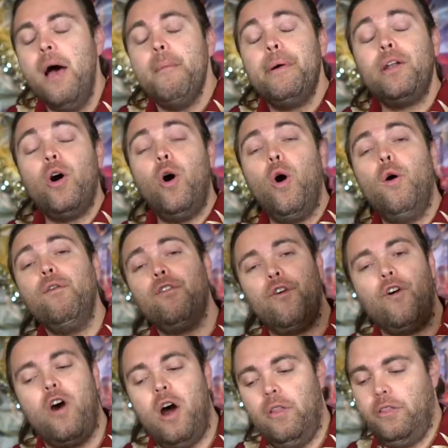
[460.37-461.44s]
But
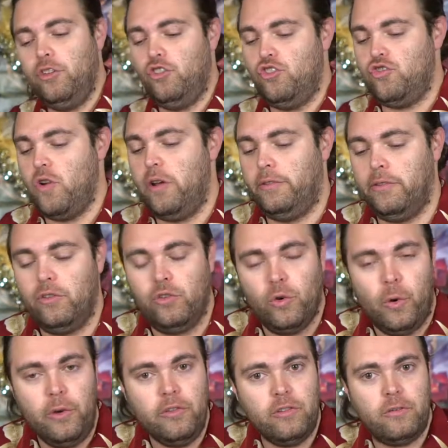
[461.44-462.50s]
overall, the choice is
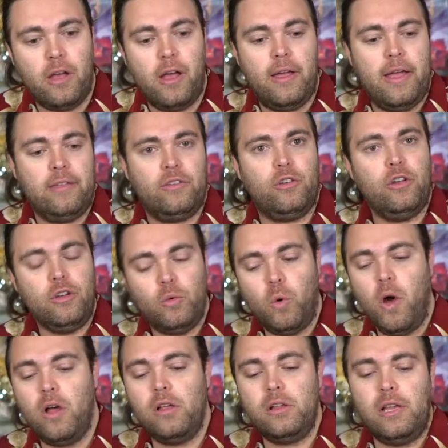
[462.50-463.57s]
yours. Uh, it has good
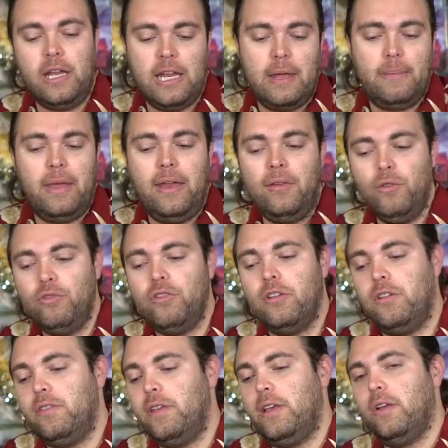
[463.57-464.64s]
quality and I'm interested
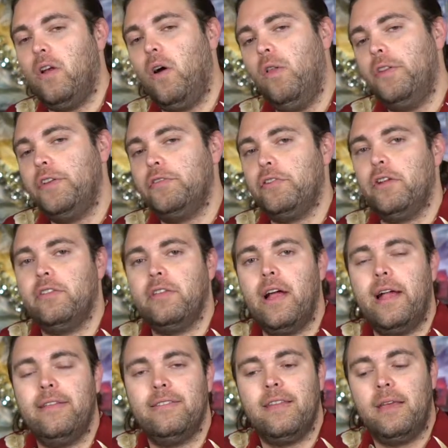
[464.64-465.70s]
to see all the different
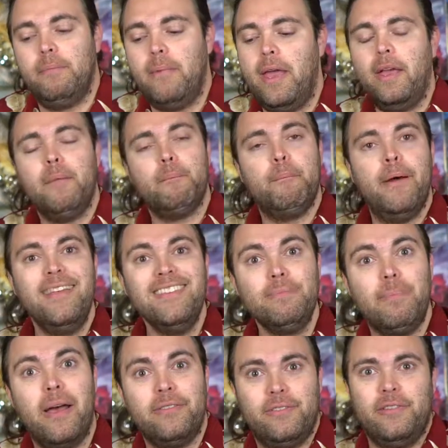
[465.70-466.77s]
designs they make, Buzz
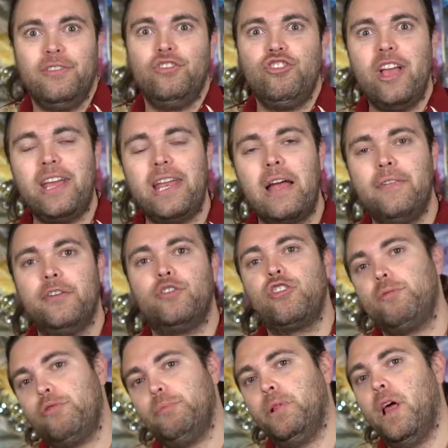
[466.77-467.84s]
Puzzles. Check it out in the
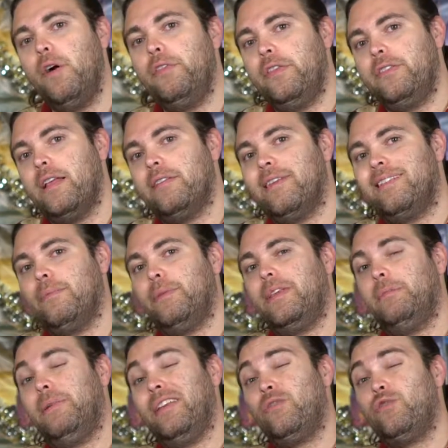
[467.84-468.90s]
description below if it sounds like something
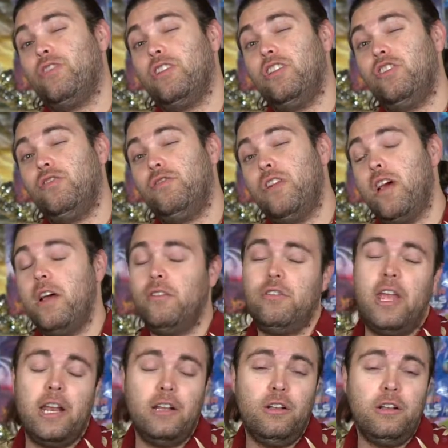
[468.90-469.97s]
you'd be interested in uh,
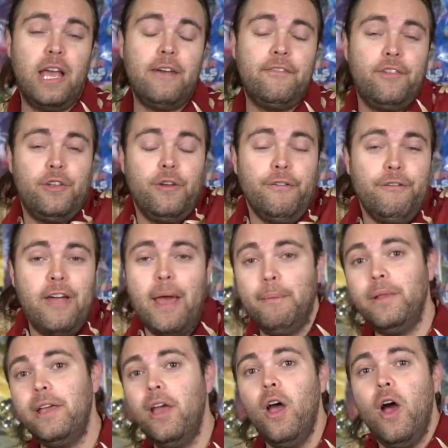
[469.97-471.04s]
taking a look at for your
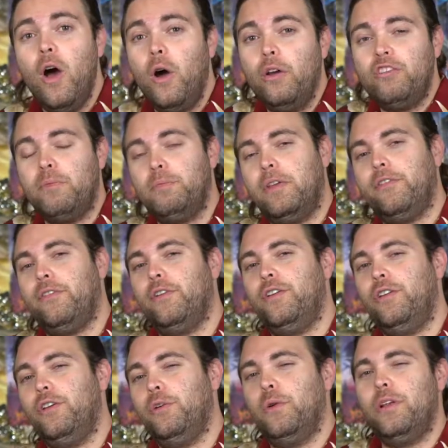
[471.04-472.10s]
family or simply for
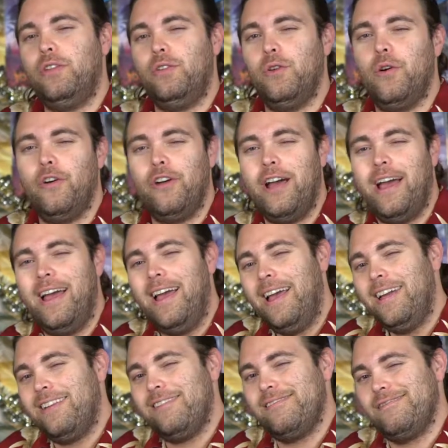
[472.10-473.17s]
you and your uh,
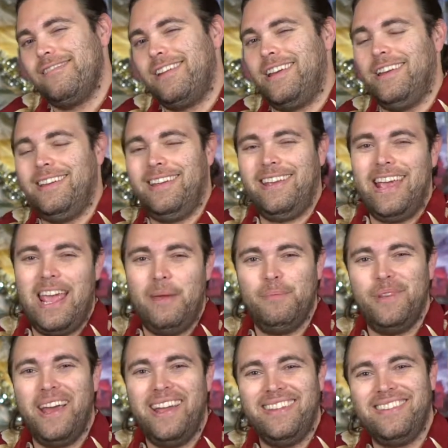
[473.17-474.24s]
drinking game
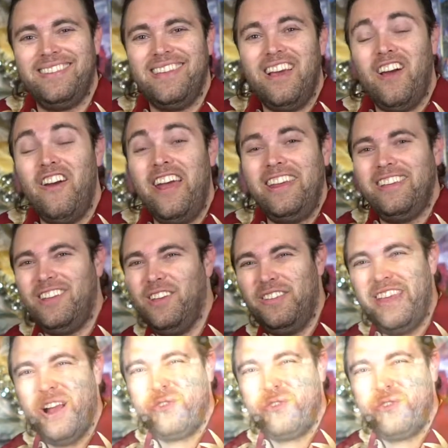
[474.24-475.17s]
nights. All right, cue the